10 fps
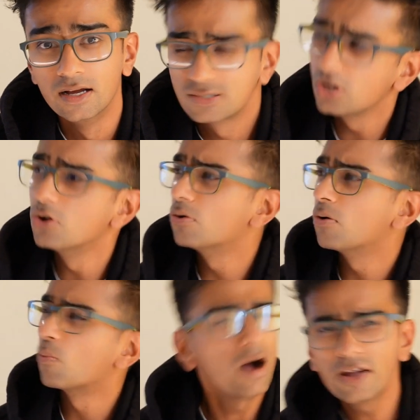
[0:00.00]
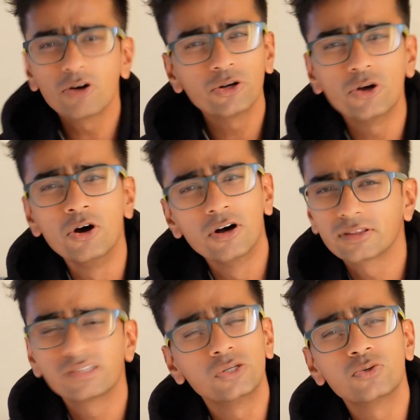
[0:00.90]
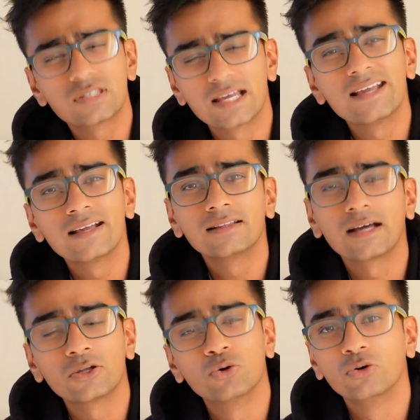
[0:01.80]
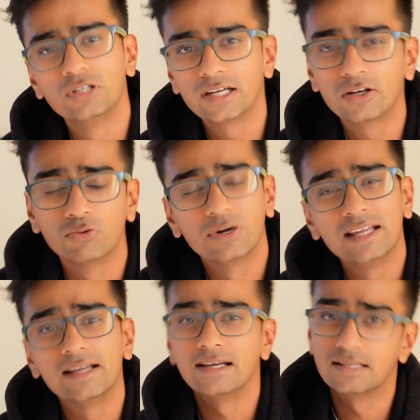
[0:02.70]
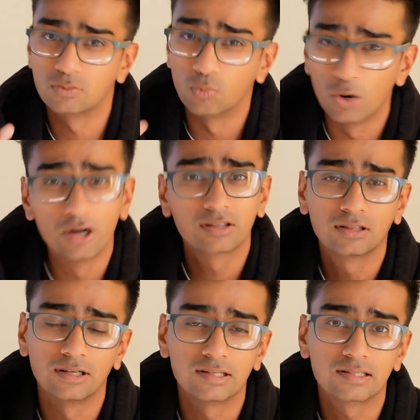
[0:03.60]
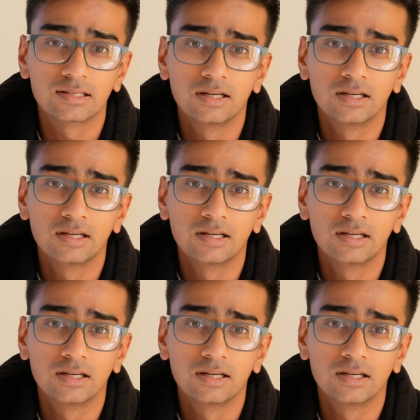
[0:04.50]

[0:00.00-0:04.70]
So why on earth are you saying that your degree is worthless?